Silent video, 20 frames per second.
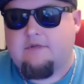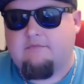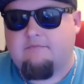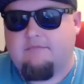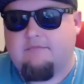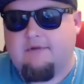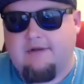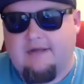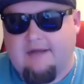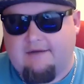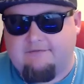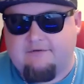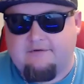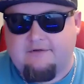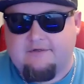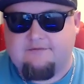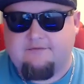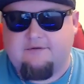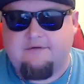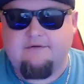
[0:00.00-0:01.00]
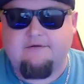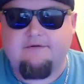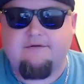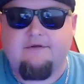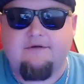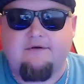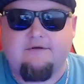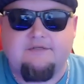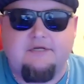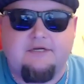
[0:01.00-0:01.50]
but after this one, you
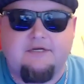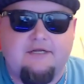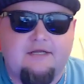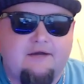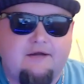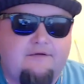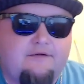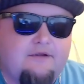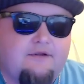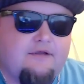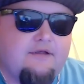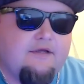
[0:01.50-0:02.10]
can go check it out.